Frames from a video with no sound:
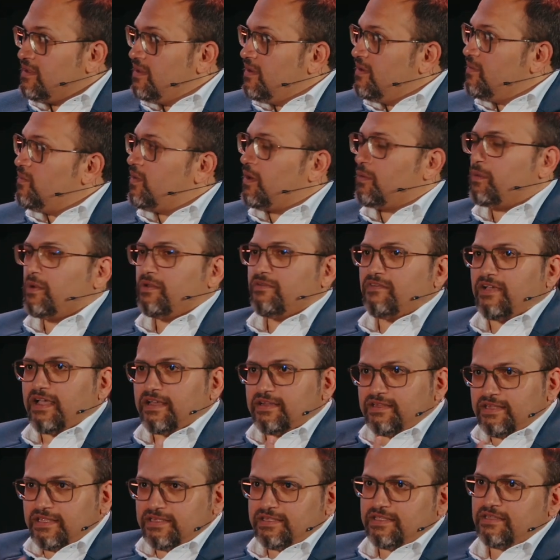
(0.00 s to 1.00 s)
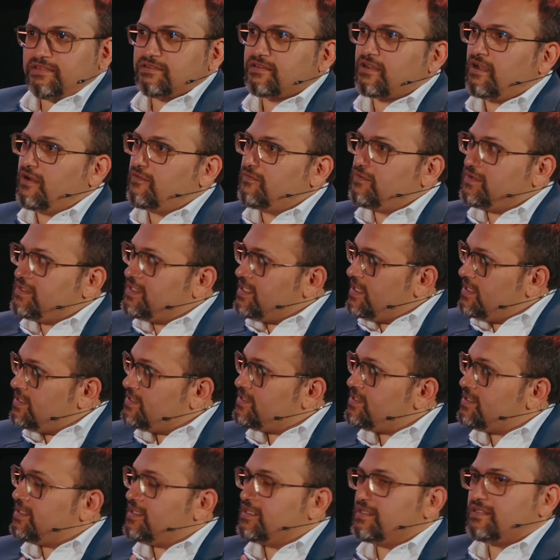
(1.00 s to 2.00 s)
where we've had detailed
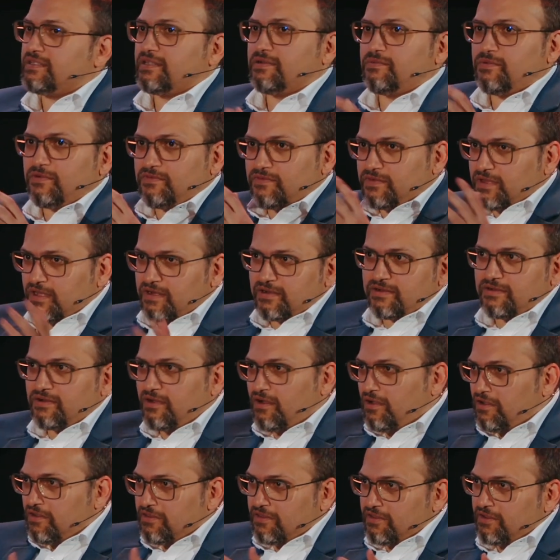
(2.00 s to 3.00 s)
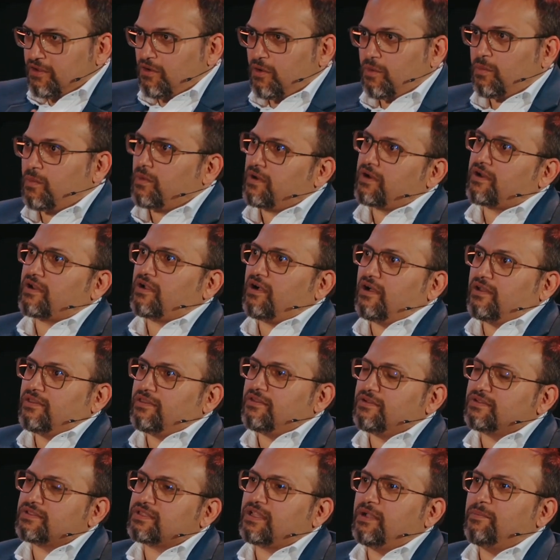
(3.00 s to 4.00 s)
conversations and we've done all the homework on
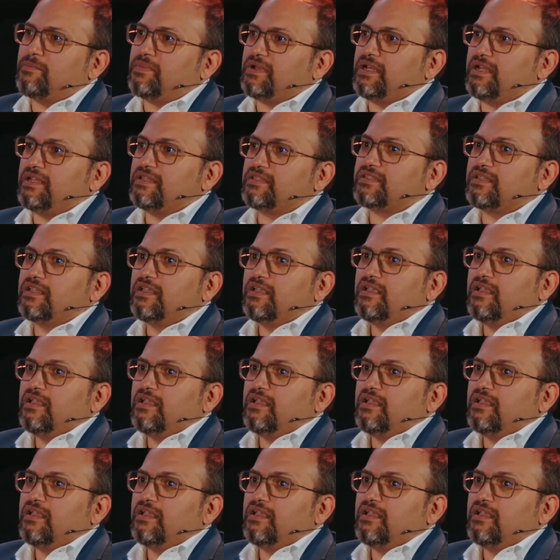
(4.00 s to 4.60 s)
those companies.